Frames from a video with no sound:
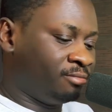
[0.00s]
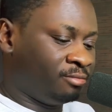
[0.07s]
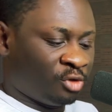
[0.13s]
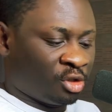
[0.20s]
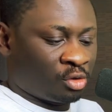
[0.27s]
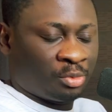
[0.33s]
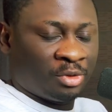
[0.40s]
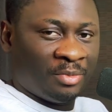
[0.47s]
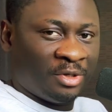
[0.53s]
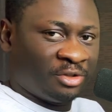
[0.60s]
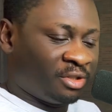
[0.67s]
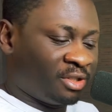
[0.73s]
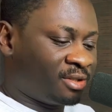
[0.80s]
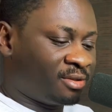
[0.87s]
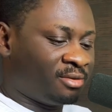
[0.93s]
Just open a
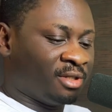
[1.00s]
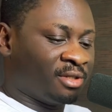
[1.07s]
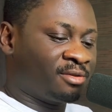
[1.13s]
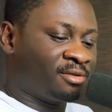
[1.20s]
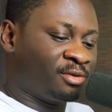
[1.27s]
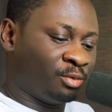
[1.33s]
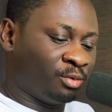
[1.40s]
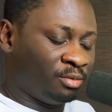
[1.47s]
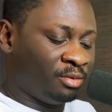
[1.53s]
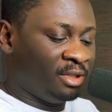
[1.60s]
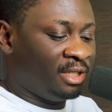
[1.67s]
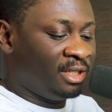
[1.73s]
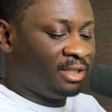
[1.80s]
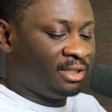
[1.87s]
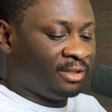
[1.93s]
matrix just to
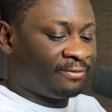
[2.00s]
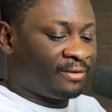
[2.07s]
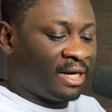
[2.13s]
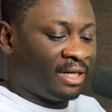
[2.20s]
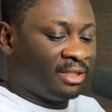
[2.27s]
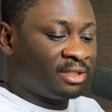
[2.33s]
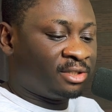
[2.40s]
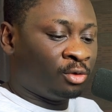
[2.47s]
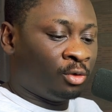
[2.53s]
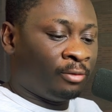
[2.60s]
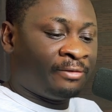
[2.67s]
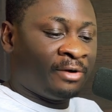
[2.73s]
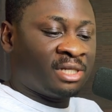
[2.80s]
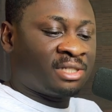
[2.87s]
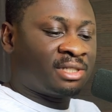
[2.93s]
define it. So
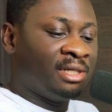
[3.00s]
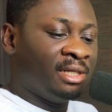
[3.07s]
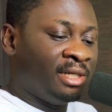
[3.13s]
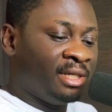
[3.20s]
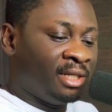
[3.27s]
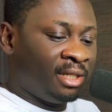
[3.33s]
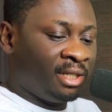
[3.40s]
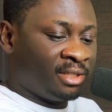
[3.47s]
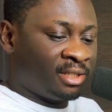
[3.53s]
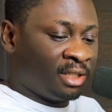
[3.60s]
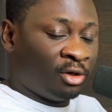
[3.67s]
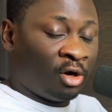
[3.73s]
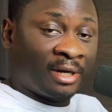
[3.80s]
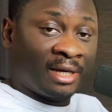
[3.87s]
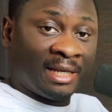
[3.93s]
first, is a
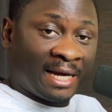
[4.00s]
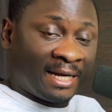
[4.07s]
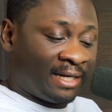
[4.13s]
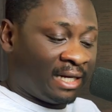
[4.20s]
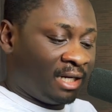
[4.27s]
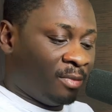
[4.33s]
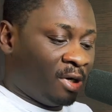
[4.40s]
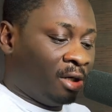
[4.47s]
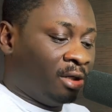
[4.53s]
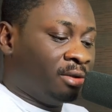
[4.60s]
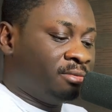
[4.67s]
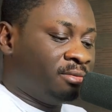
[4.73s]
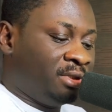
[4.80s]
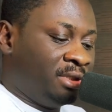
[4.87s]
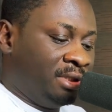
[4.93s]
dog a land animal?
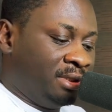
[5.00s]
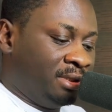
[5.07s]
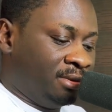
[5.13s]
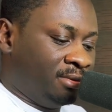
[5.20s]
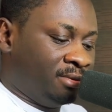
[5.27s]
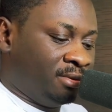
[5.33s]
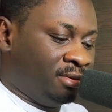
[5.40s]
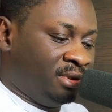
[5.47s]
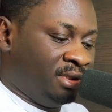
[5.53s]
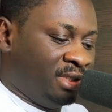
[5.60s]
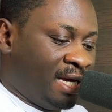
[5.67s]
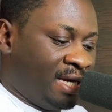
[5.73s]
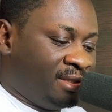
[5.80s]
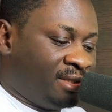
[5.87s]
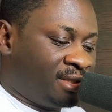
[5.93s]

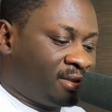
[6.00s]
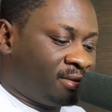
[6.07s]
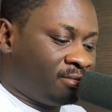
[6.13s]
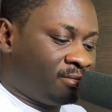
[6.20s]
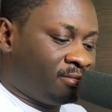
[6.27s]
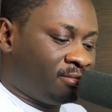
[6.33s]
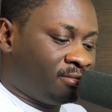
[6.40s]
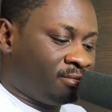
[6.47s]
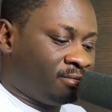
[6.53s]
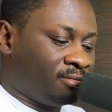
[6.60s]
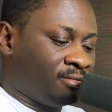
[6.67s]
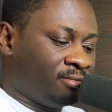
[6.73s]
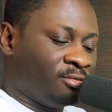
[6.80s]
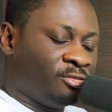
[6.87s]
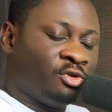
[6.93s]
Yes.
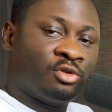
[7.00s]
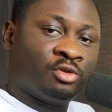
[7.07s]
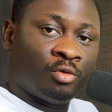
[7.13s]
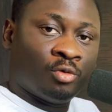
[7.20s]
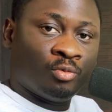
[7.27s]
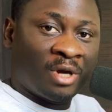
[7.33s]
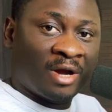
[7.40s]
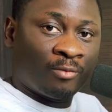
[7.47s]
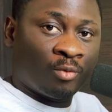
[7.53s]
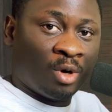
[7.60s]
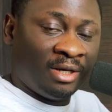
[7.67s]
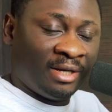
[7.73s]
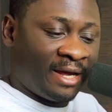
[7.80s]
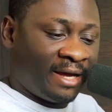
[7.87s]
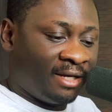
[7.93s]
So we have
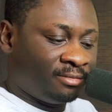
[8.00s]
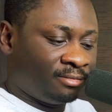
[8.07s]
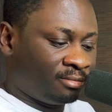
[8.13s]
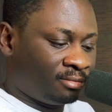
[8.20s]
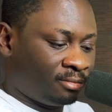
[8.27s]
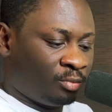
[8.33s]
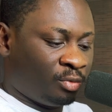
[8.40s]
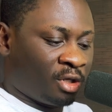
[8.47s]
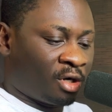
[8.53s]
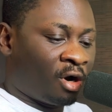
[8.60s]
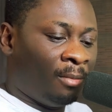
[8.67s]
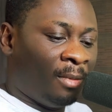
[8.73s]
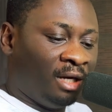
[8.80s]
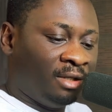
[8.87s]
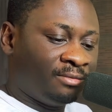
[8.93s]
1 there, put a
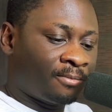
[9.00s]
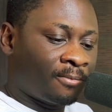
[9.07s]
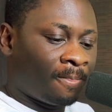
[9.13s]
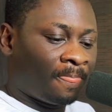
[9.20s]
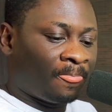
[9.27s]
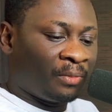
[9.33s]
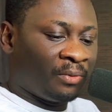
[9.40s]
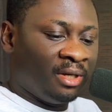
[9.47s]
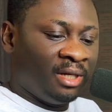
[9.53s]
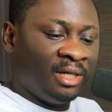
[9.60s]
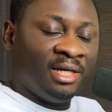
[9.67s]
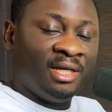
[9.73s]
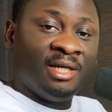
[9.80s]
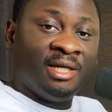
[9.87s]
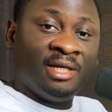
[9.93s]
comma.
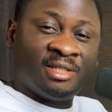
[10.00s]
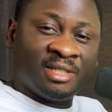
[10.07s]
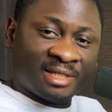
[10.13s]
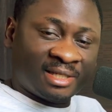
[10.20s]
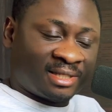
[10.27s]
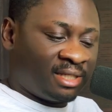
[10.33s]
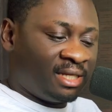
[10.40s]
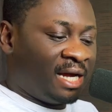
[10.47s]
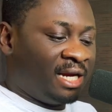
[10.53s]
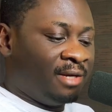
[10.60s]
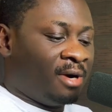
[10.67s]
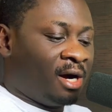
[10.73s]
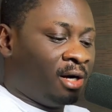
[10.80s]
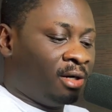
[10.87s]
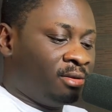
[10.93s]
Is it a sea
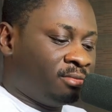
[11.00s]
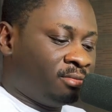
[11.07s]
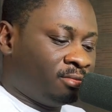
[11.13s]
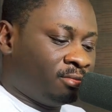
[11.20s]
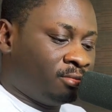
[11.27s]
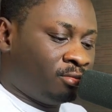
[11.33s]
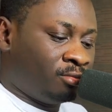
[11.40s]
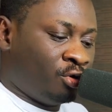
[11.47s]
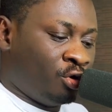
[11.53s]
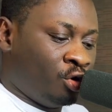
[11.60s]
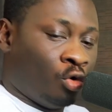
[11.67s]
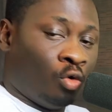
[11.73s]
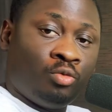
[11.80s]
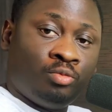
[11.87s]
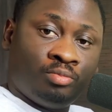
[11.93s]
animal?
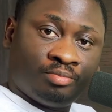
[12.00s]
No.